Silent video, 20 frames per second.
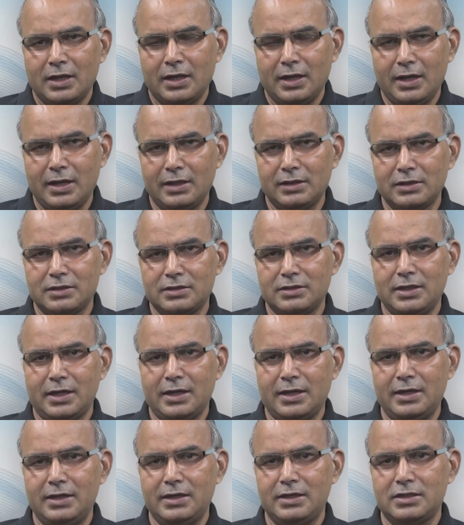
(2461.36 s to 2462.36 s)
and the
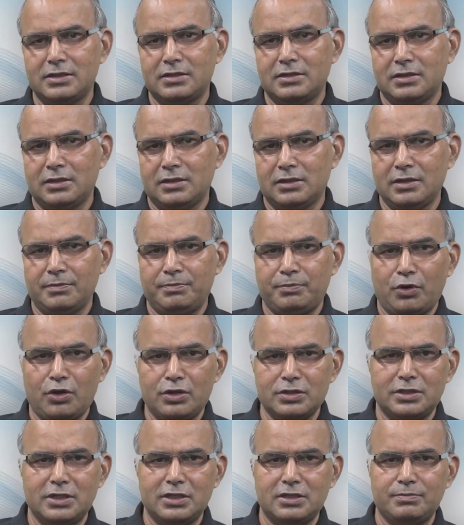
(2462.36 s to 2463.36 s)
second is the
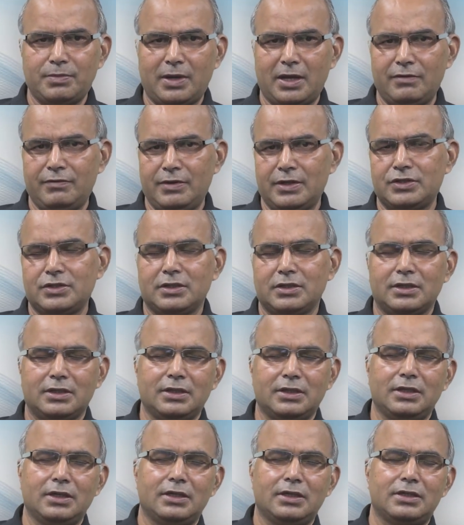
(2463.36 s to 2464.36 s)
process by which
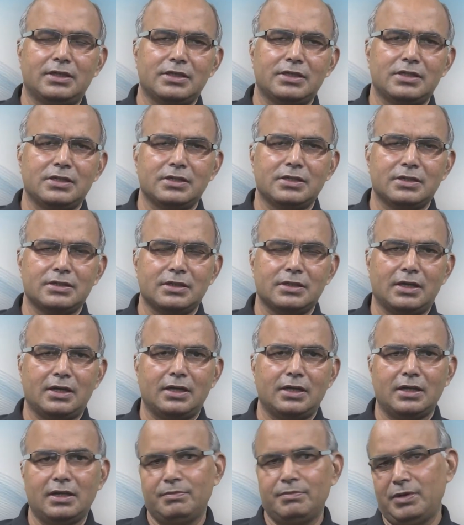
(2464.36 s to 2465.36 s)
the decisions are
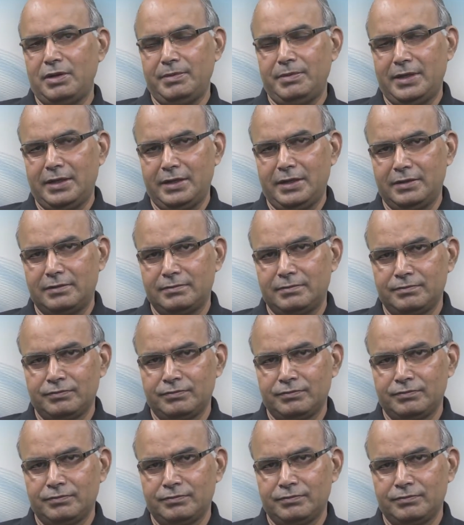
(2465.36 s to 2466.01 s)
implemented.